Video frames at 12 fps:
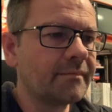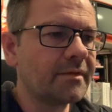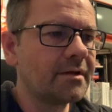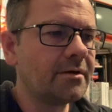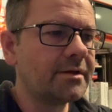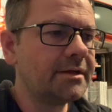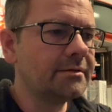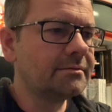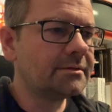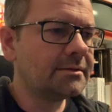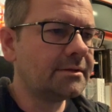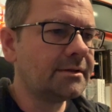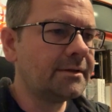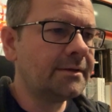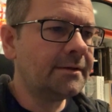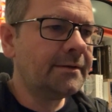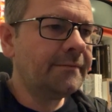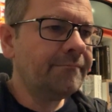down here.
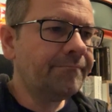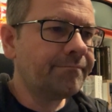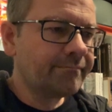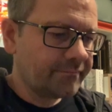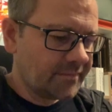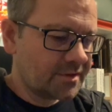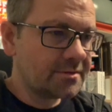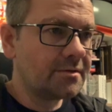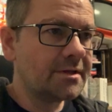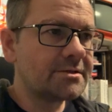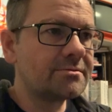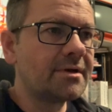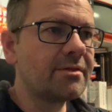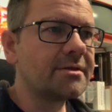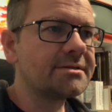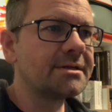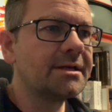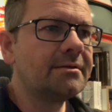So let's run
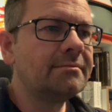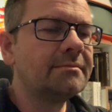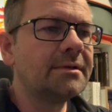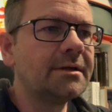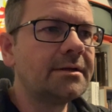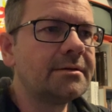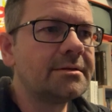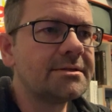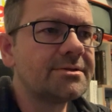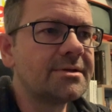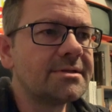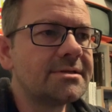this again, and as you can